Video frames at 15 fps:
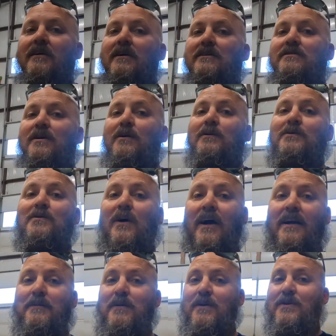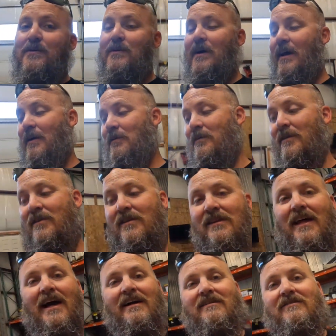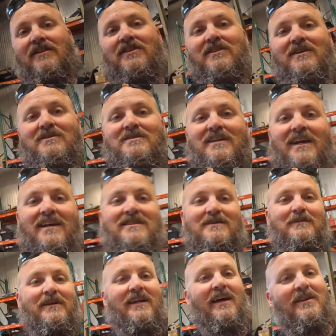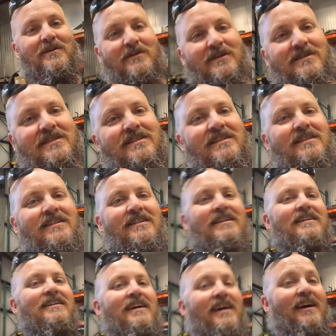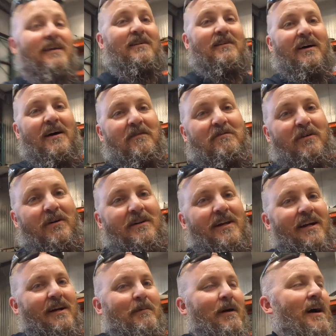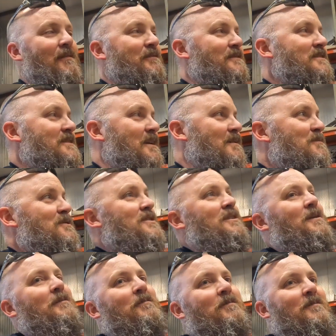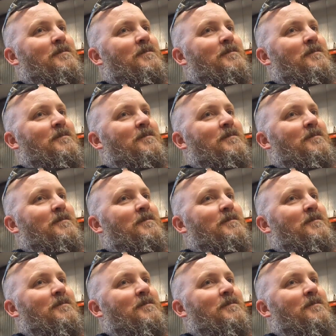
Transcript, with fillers: So try number three with lack of enthusiasm on the other ones and uh, feeling like I'm half asleep still.